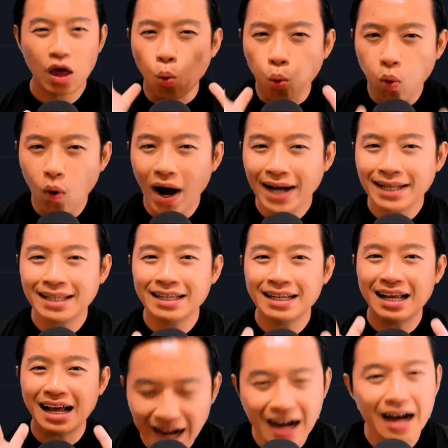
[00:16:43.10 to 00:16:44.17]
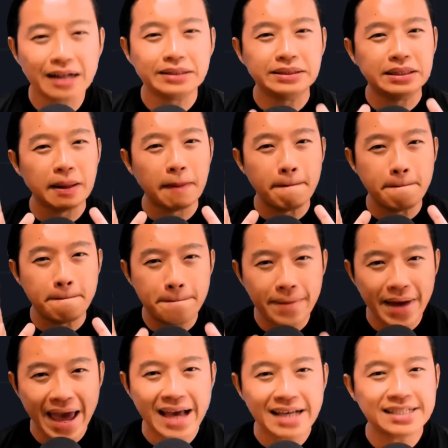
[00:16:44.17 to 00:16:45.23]
what are the
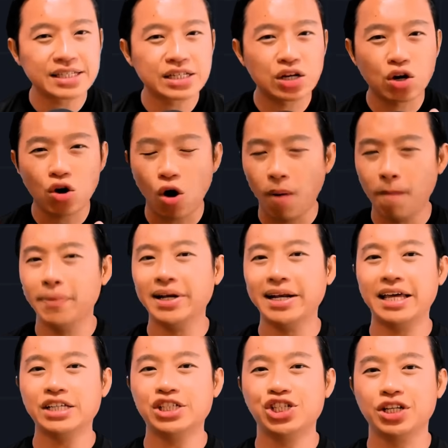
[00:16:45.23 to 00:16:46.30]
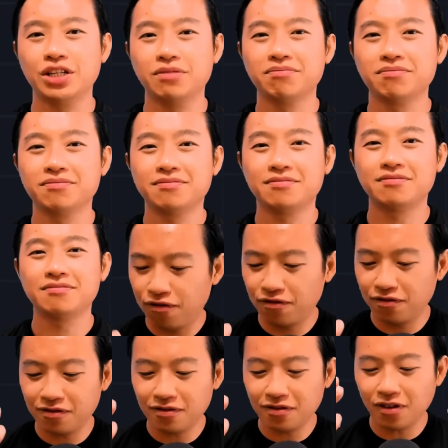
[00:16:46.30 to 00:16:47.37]
best combination
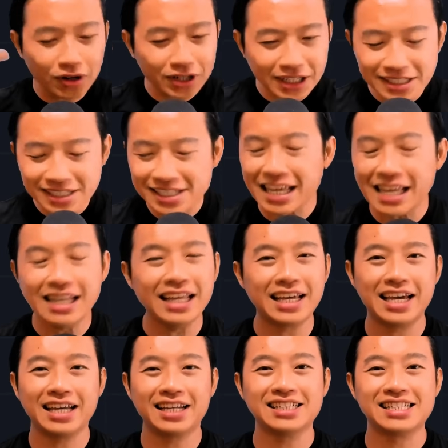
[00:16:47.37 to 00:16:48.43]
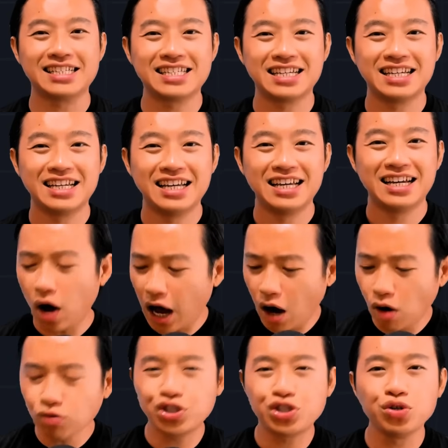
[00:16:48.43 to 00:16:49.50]
of all these indicators? So
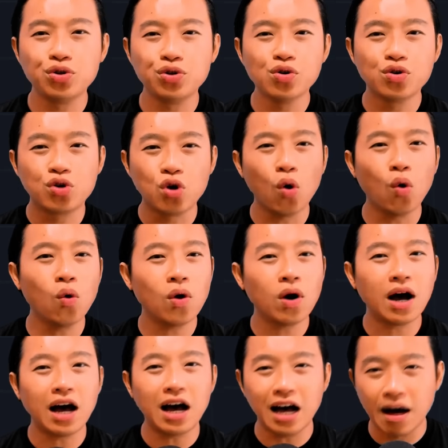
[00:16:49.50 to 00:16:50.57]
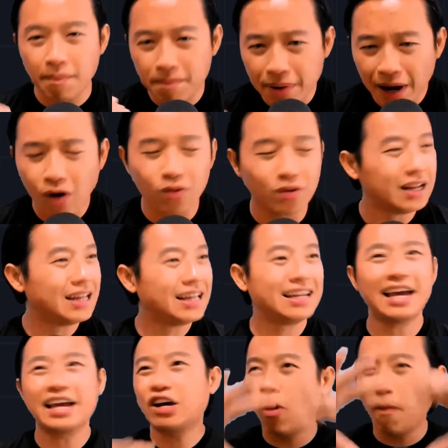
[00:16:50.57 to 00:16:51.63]
how should you go about
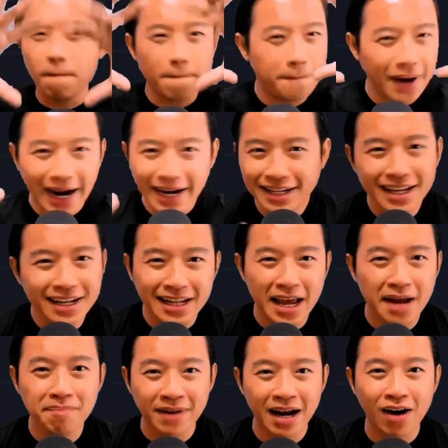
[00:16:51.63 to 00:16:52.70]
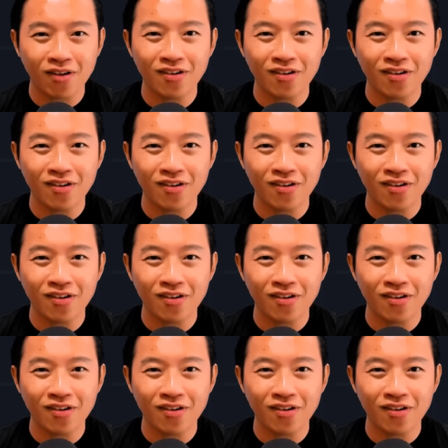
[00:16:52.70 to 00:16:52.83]
like combining them